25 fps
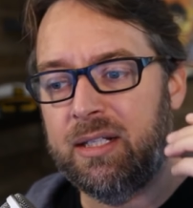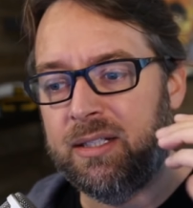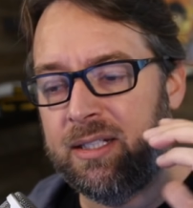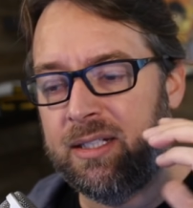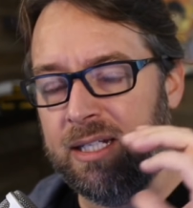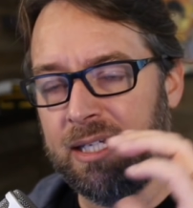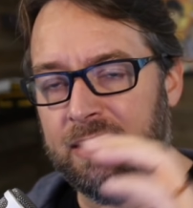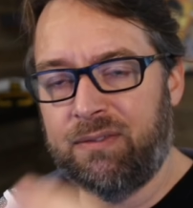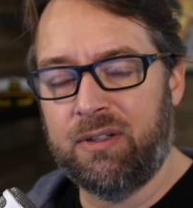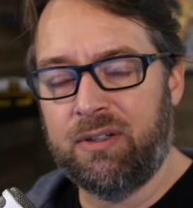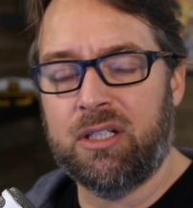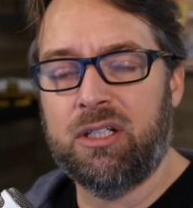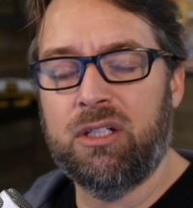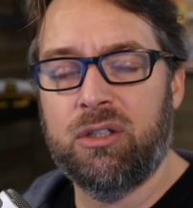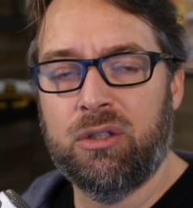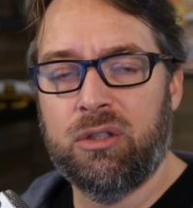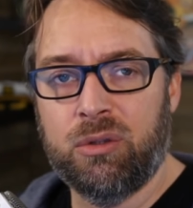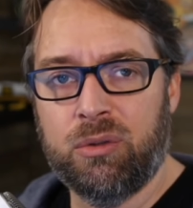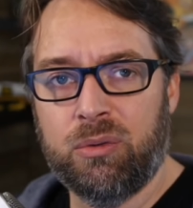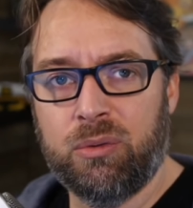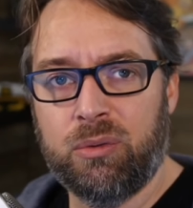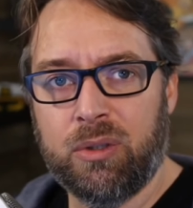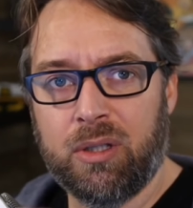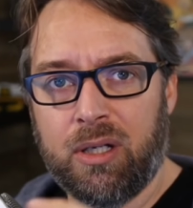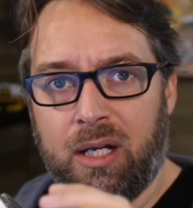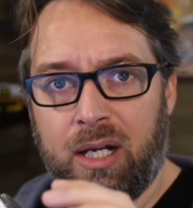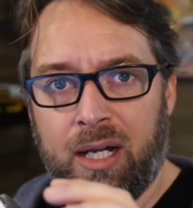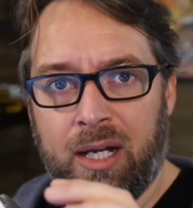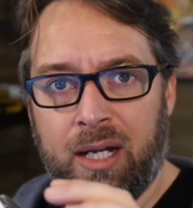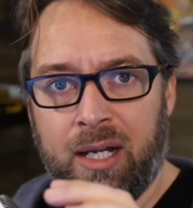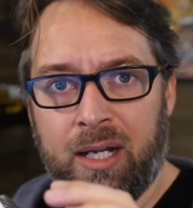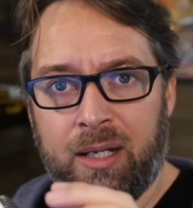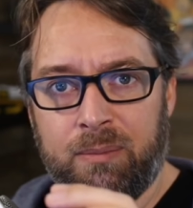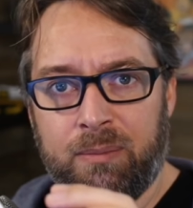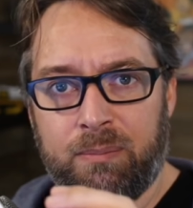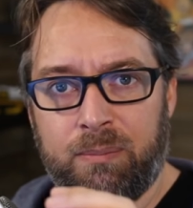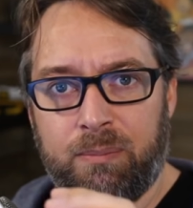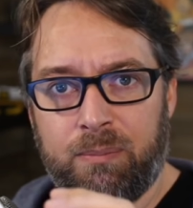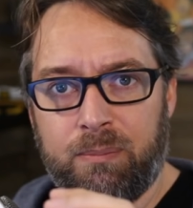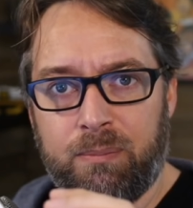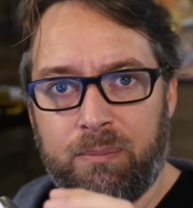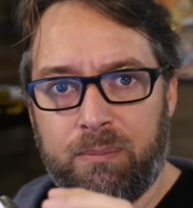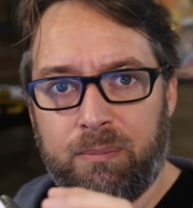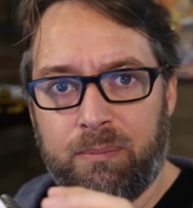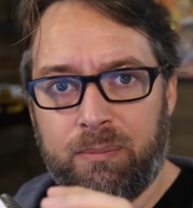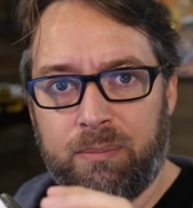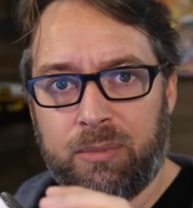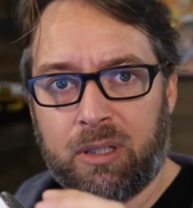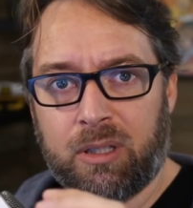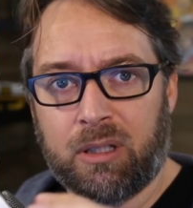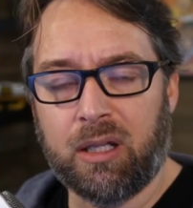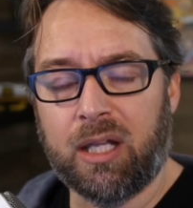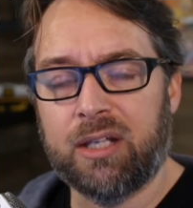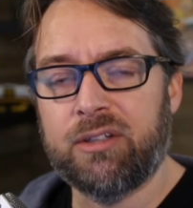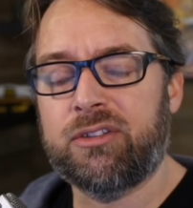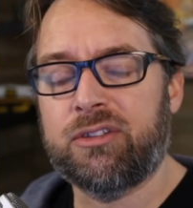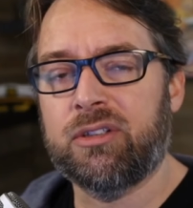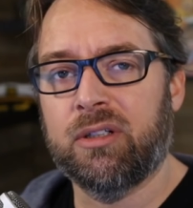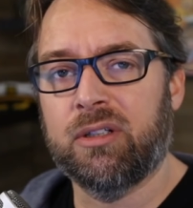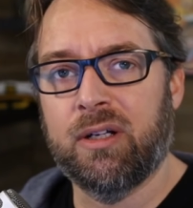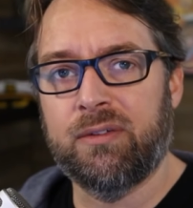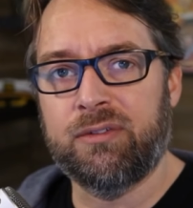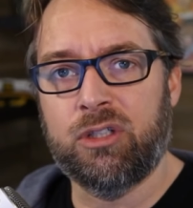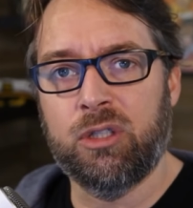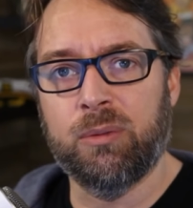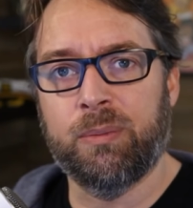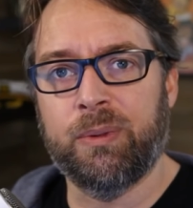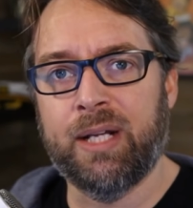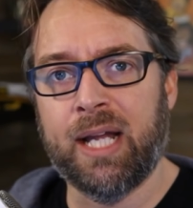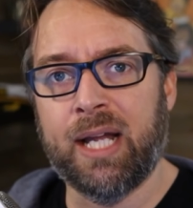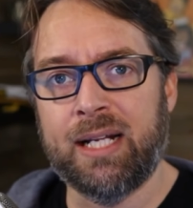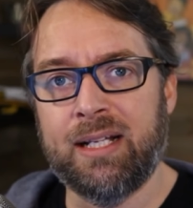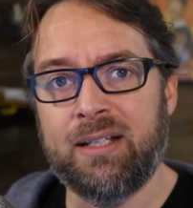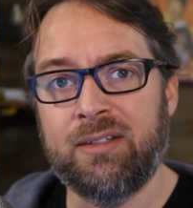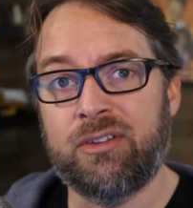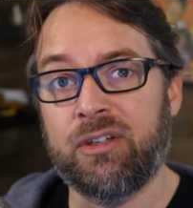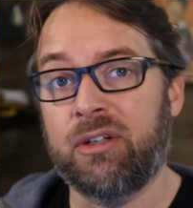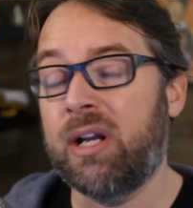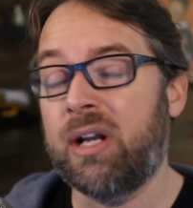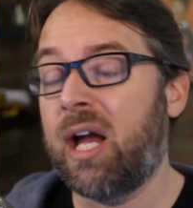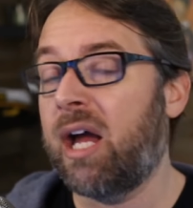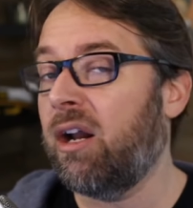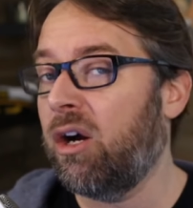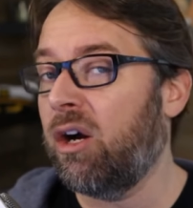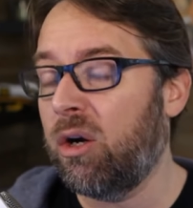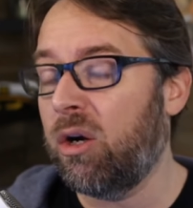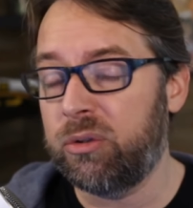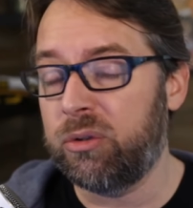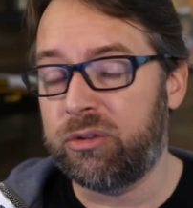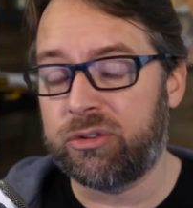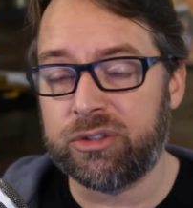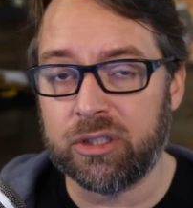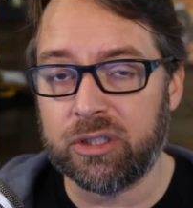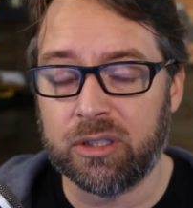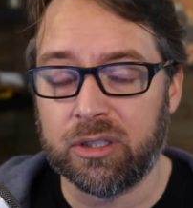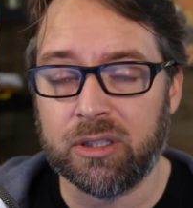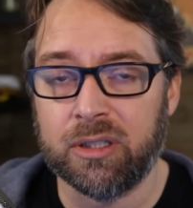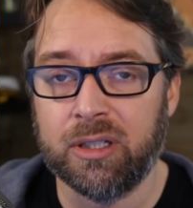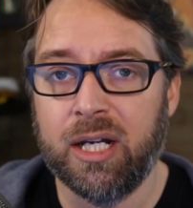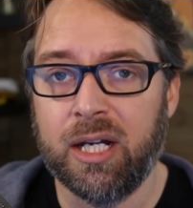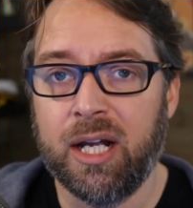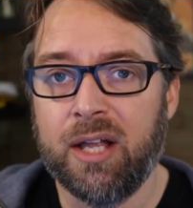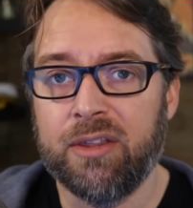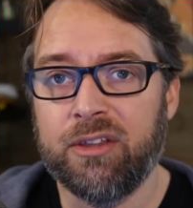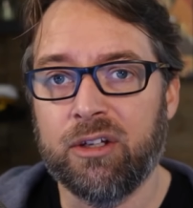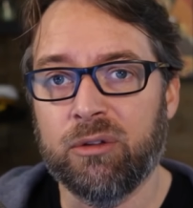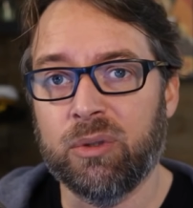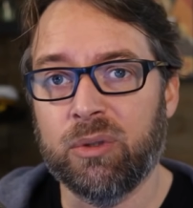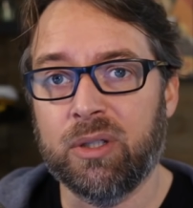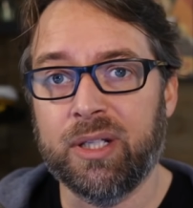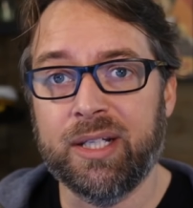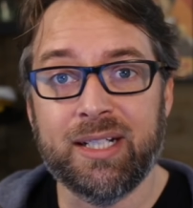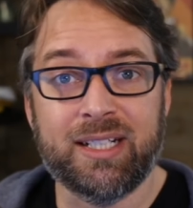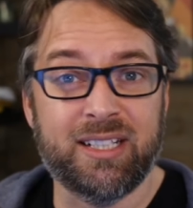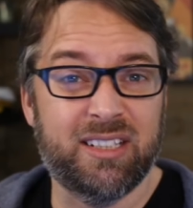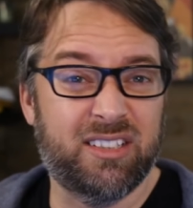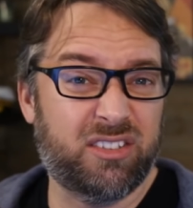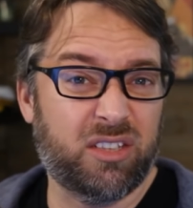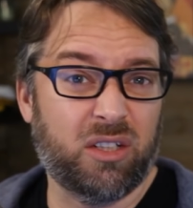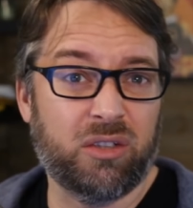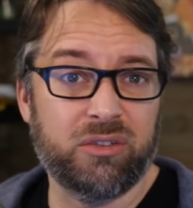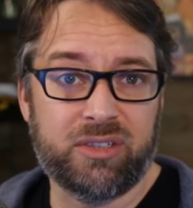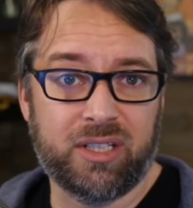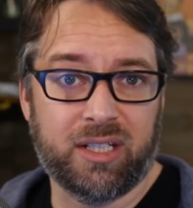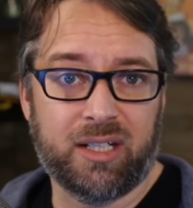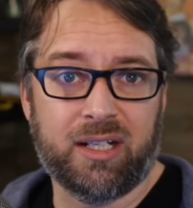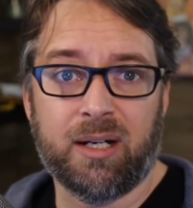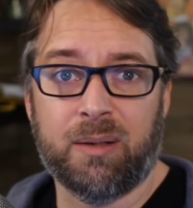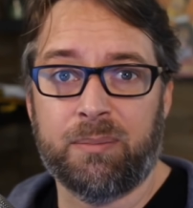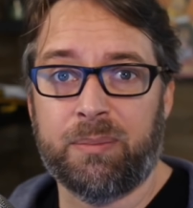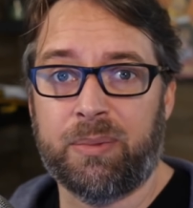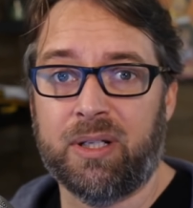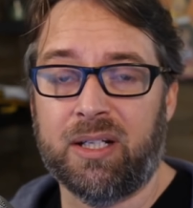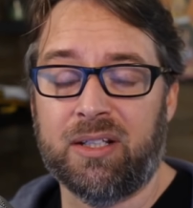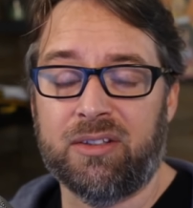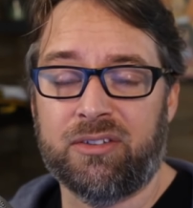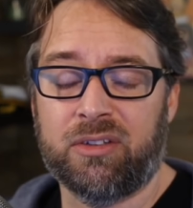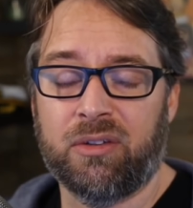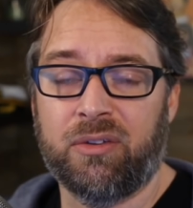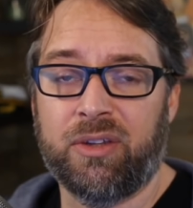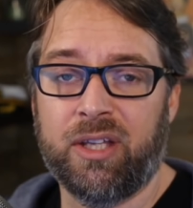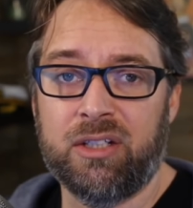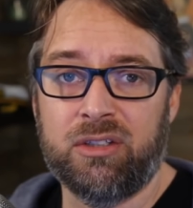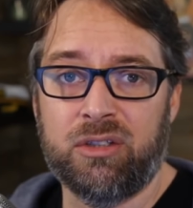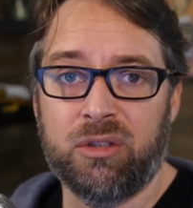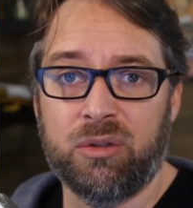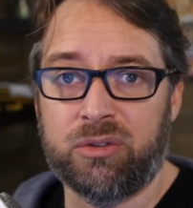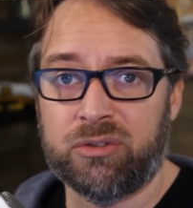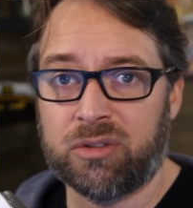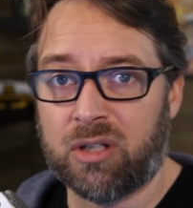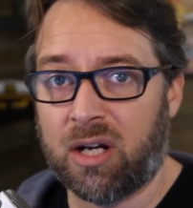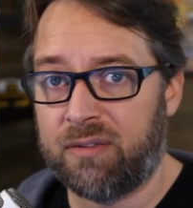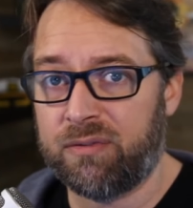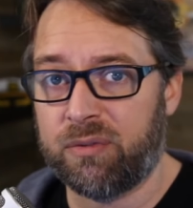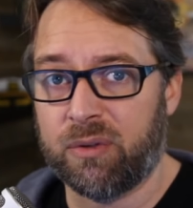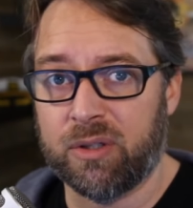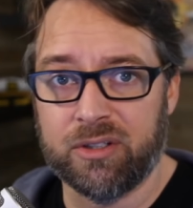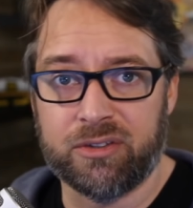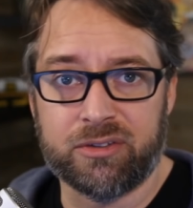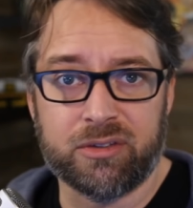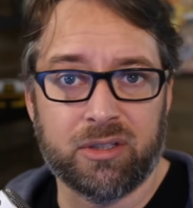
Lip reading: giving you a cluster of Kubernetes. They're not a hoster, they're really a consulting company, so they do software and